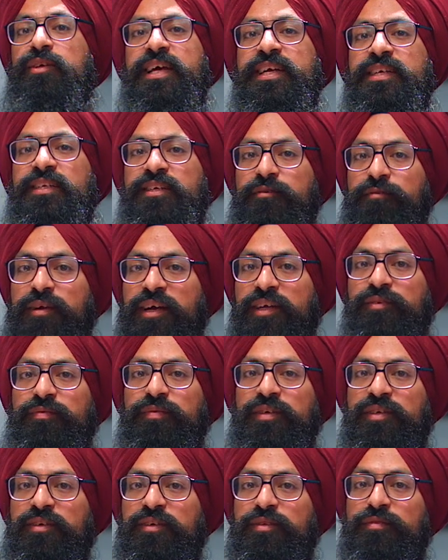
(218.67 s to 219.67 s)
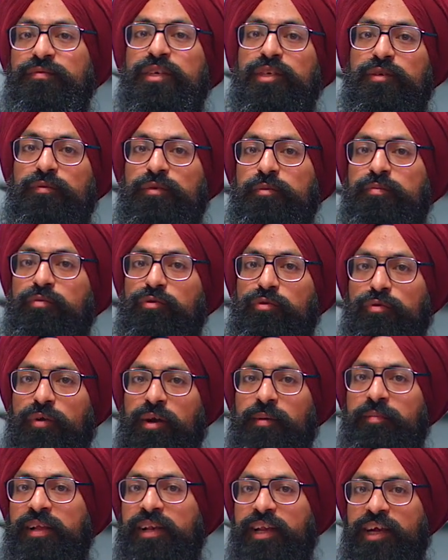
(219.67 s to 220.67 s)
like Scratch, which is visual
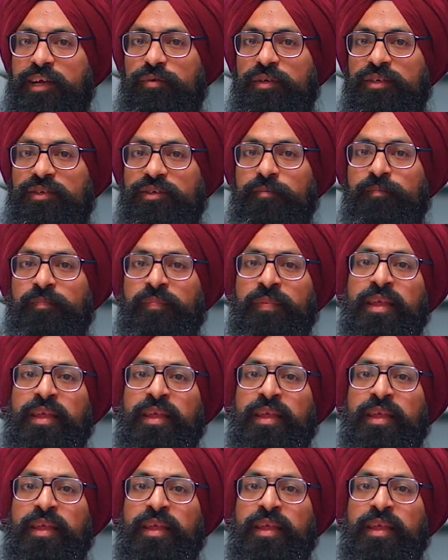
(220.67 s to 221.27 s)
programming language,